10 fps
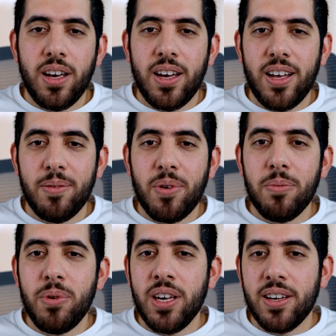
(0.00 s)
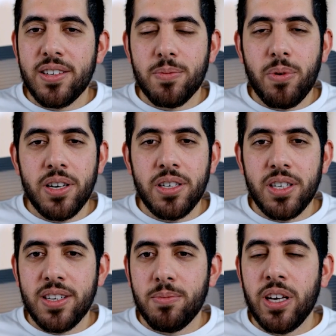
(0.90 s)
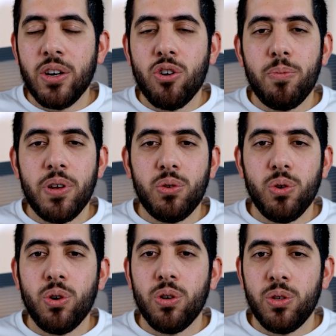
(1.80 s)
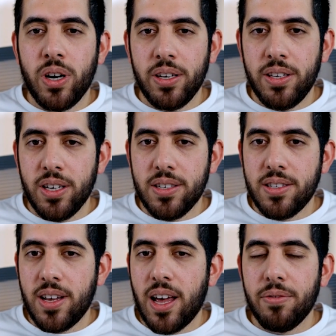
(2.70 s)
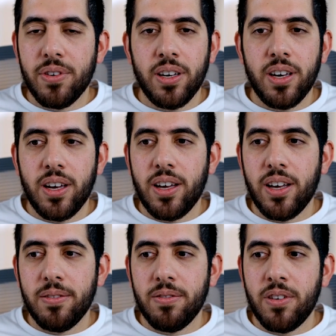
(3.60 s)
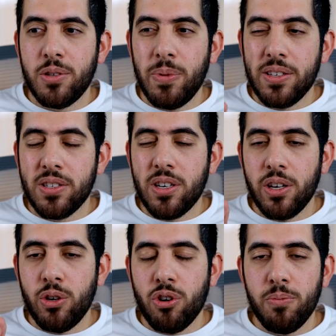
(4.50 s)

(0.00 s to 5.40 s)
And by being a sponge, as being open to all new ideas, having not being stuck in your